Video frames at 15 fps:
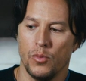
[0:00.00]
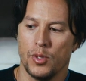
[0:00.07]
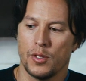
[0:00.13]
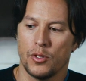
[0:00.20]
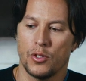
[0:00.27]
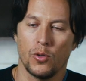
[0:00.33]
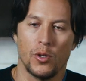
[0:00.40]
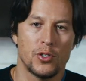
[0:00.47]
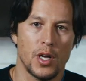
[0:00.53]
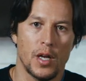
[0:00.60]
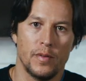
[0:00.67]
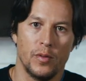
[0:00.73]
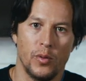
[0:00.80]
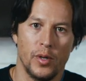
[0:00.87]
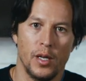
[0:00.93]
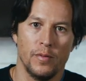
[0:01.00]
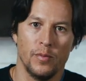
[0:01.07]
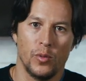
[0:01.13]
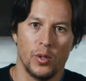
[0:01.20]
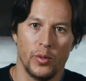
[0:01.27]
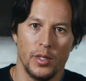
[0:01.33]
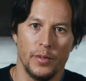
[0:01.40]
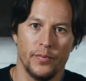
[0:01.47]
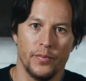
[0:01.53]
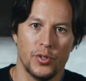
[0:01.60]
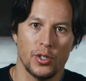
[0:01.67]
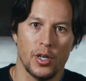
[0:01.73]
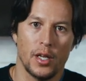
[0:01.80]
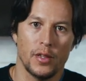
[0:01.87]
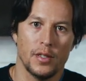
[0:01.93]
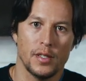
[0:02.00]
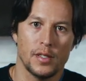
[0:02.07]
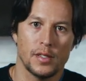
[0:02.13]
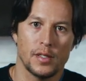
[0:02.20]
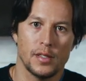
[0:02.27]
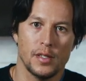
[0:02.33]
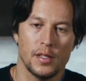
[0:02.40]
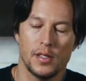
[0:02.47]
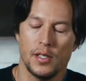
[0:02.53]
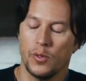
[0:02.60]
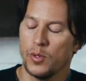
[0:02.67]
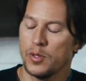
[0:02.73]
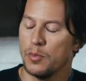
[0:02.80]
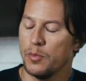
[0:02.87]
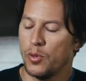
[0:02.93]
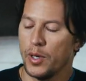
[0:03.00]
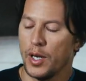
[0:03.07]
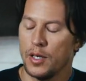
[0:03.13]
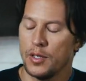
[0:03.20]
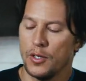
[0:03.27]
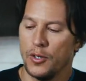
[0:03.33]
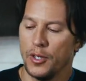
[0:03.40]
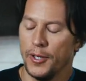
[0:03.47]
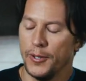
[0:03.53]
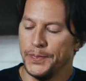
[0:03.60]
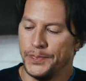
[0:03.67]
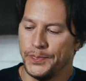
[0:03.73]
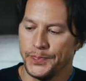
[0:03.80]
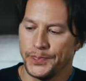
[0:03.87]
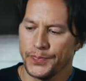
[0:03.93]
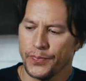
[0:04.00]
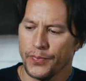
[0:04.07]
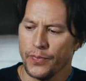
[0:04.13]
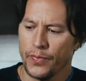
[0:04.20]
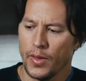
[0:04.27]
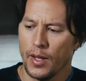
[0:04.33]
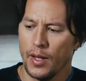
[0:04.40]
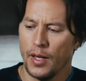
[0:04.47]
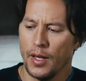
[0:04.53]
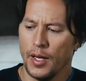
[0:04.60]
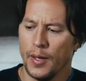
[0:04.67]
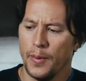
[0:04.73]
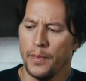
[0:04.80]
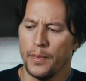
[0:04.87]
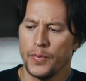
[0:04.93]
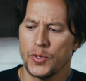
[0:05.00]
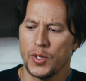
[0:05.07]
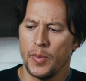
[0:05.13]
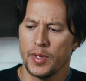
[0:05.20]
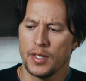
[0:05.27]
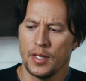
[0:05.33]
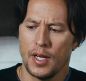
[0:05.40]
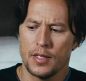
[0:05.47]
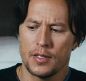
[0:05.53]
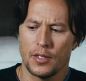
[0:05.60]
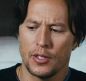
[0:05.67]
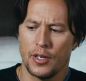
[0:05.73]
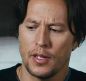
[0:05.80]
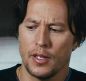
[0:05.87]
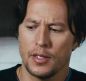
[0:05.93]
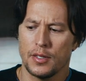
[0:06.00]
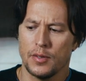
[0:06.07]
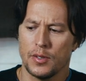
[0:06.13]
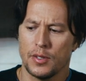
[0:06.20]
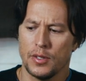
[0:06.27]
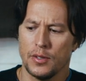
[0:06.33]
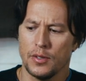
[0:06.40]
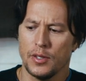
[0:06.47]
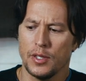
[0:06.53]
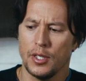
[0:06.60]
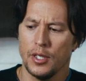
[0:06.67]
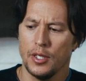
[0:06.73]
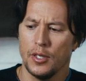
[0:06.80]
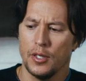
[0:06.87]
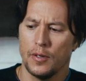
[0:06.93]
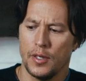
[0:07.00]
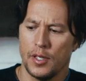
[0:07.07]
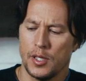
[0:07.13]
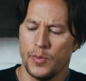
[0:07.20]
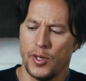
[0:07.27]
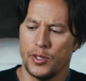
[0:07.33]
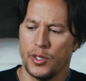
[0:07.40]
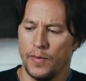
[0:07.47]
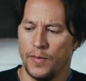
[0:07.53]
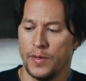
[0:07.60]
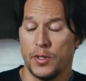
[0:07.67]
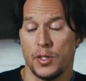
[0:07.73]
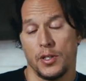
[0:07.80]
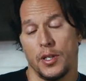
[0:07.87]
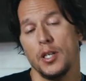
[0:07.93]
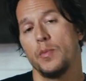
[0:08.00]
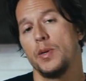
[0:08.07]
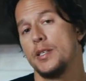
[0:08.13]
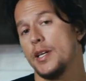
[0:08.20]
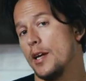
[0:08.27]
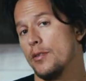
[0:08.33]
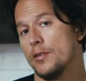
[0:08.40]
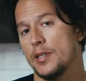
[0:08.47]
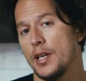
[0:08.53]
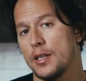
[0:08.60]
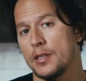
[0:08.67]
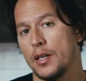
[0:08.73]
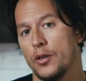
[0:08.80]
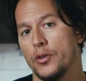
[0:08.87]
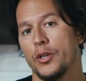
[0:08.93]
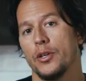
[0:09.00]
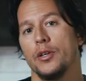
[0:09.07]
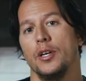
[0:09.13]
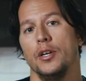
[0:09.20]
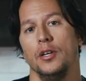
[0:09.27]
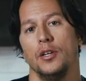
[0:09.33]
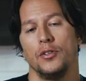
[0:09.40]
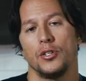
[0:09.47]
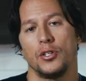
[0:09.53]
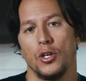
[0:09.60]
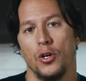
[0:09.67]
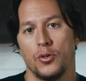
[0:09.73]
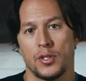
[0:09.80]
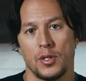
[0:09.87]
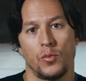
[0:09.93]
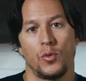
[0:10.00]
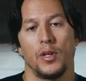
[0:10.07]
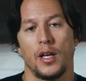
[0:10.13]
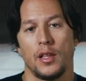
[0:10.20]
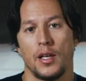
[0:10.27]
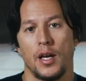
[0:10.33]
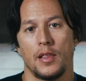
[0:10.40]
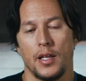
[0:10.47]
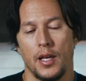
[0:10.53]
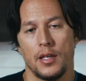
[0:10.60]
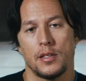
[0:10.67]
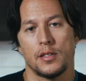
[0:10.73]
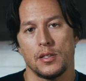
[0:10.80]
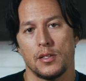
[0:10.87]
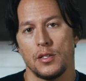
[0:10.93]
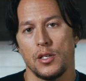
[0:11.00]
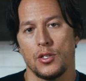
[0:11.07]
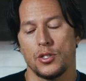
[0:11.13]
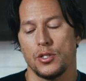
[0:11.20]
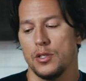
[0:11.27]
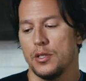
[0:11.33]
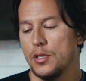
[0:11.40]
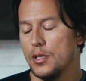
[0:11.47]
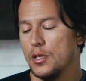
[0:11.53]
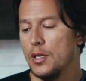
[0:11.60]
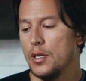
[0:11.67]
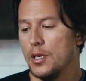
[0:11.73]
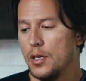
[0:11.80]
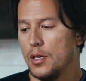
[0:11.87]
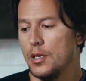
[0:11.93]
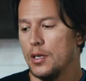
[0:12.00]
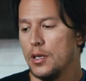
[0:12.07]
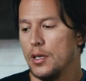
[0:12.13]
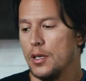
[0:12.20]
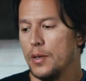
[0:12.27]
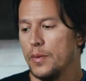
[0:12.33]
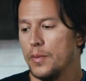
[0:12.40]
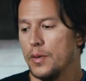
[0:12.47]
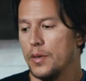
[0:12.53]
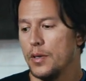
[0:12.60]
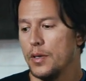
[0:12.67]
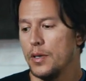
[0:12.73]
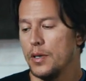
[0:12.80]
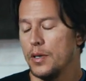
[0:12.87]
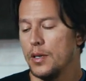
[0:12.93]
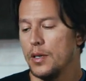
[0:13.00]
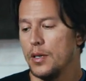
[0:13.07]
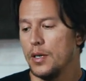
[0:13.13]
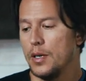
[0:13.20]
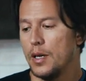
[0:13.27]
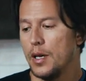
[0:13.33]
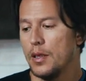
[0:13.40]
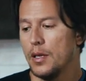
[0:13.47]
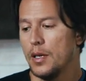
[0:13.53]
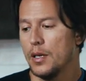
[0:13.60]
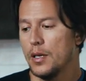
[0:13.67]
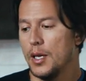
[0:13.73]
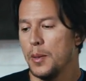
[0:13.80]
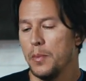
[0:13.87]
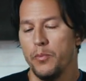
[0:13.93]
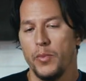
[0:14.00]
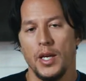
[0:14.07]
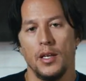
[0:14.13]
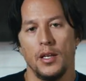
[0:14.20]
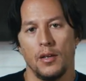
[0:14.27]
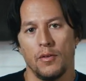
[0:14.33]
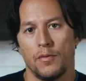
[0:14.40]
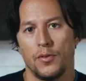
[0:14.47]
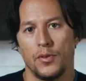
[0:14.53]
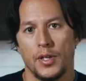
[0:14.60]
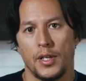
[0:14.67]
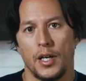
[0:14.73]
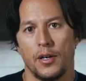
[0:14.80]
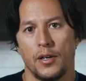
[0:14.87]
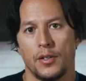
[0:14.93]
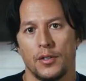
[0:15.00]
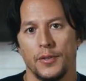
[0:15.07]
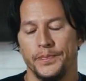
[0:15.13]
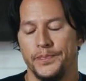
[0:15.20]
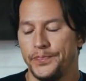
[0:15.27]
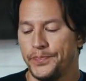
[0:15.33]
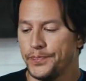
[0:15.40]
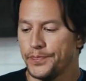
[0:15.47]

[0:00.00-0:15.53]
was a short drive away from where we shot this sequence in Port Antonio. So that meant a lot to her, I think, to especially if this is going to be Daniel's last outing, to go somewhere like that has such, I think, meaning for the character.